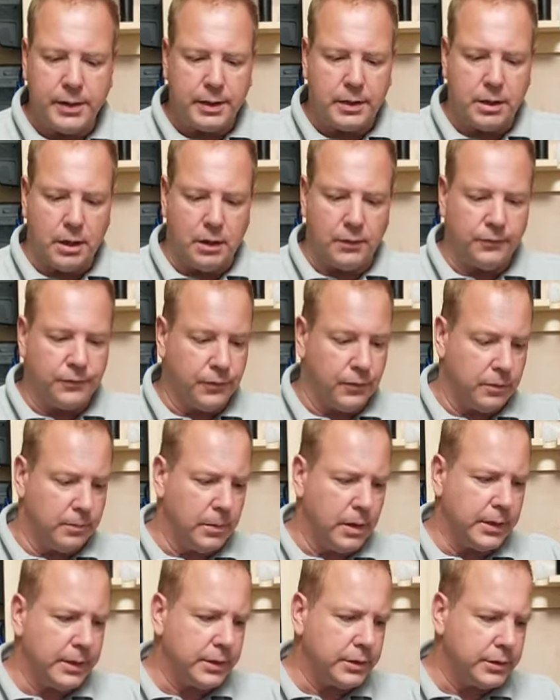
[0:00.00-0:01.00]
gun for the
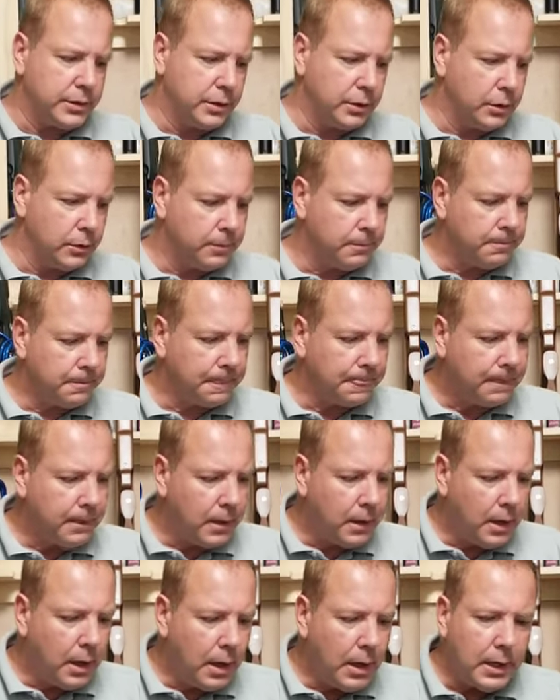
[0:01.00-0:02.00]
money too.
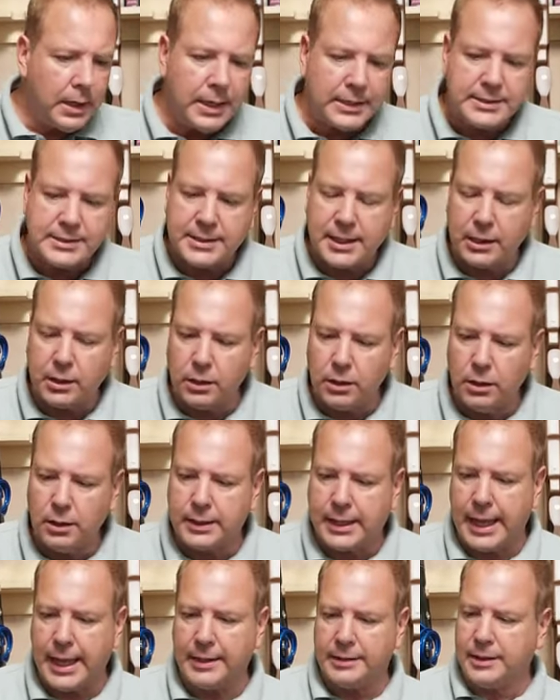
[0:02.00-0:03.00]
Let's take a
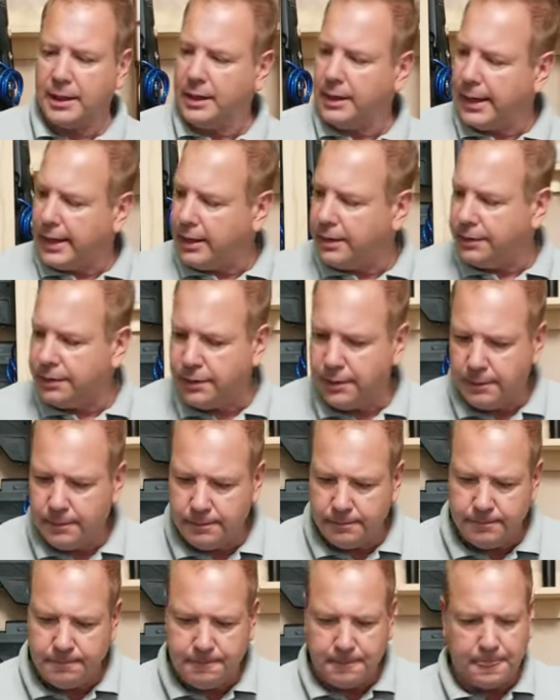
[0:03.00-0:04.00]
look at the length
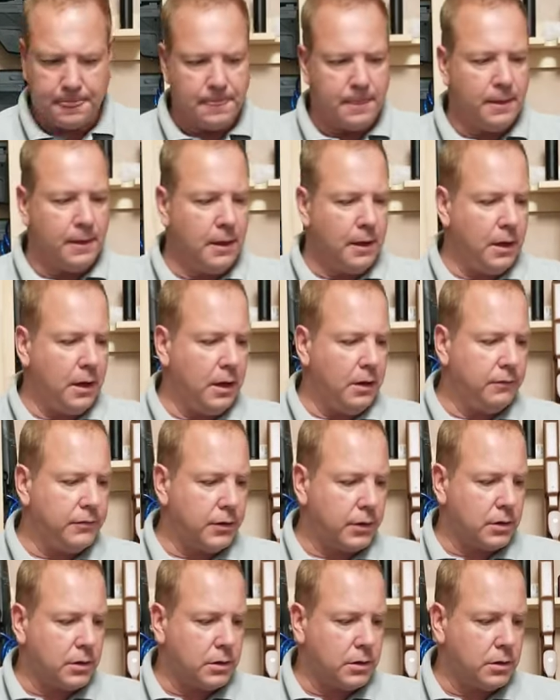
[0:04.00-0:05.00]
of
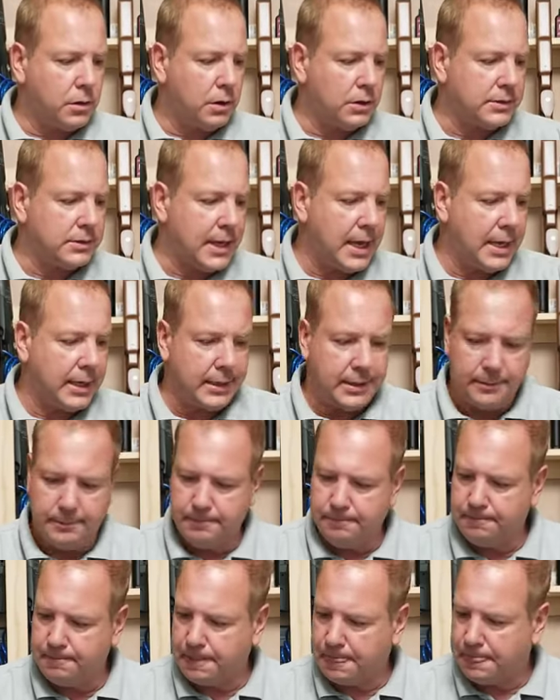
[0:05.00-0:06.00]
the Kozak.
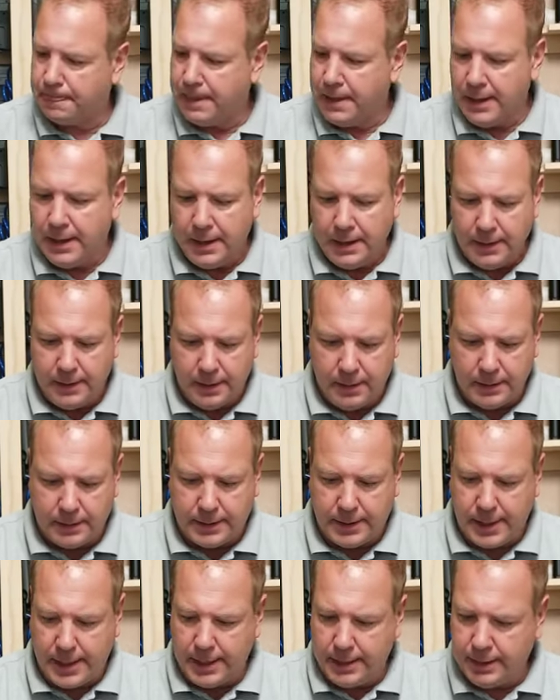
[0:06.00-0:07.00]

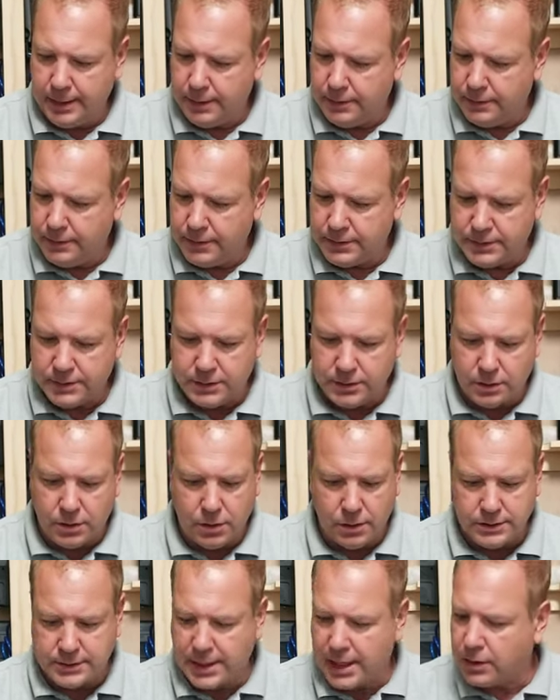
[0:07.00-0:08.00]
Okay, this is the
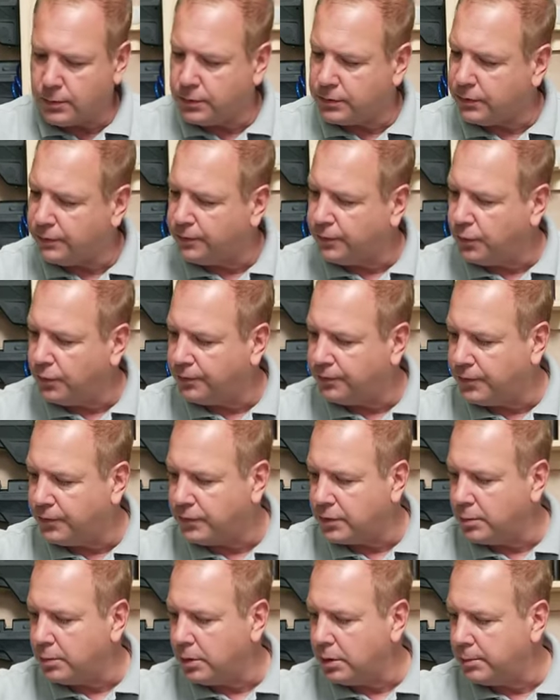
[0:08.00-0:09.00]
Kozak with the
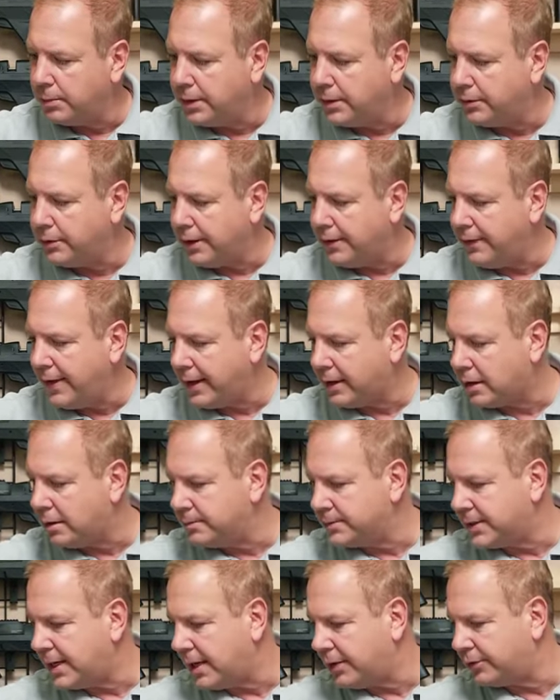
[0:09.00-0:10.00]
450 millimeter, and that
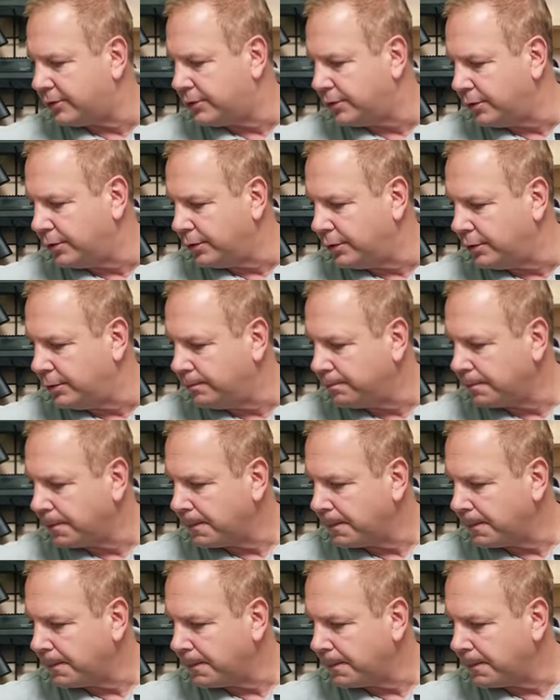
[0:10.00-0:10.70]
comes out to